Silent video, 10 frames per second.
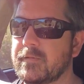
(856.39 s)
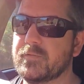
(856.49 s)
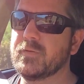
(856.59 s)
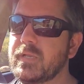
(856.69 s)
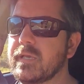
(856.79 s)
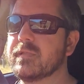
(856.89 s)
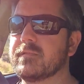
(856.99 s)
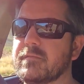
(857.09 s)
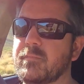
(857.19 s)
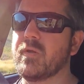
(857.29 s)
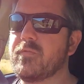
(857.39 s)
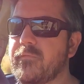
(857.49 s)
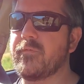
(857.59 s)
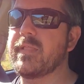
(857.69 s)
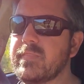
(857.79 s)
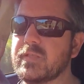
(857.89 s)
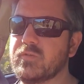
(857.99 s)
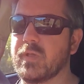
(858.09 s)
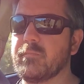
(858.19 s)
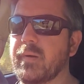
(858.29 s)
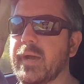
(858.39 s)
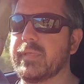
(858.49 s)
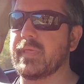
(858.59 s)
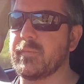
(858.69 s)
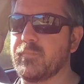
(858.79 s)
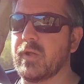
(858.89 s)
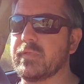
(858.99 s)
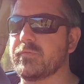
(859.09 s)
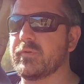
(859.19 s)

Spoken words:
Certainly is the most fun that you can buy at that price